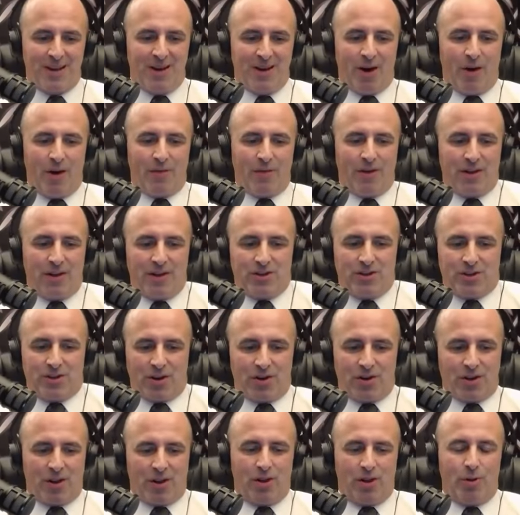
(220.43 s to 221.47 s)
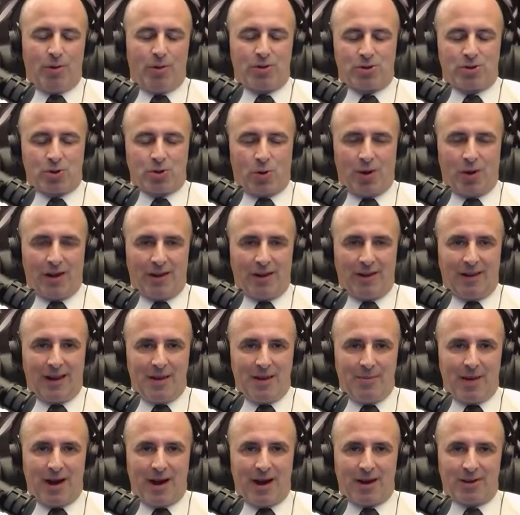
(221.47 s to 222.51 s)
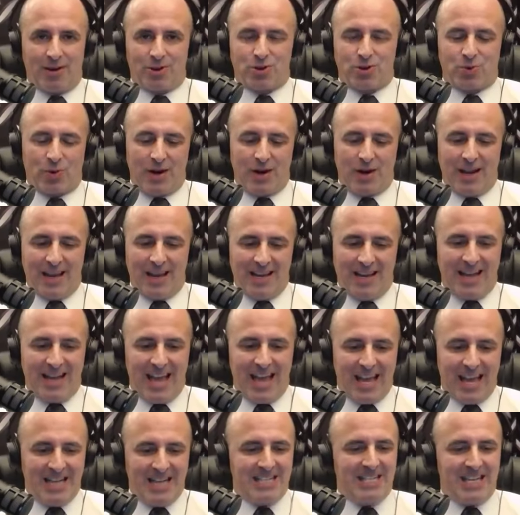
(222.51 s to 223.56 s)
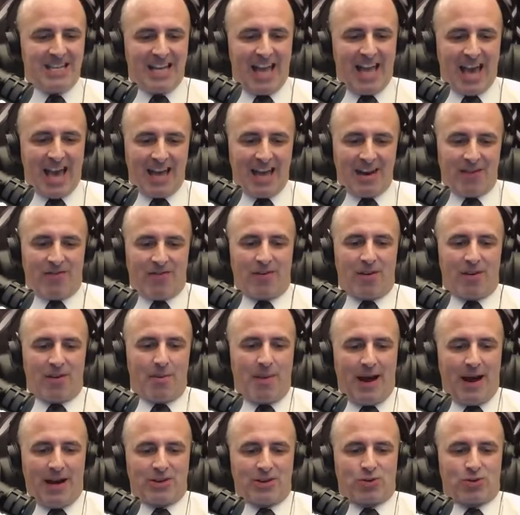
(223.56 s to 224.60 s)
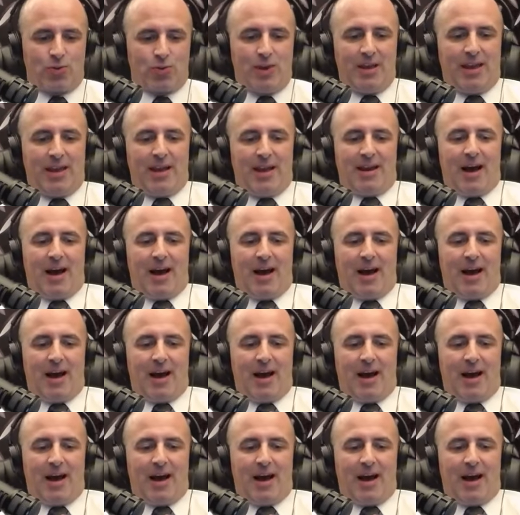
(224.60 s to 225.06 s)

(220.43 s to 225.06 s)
Over on the dirt, the Lucas Oil late models were in Indiana for the past weekend.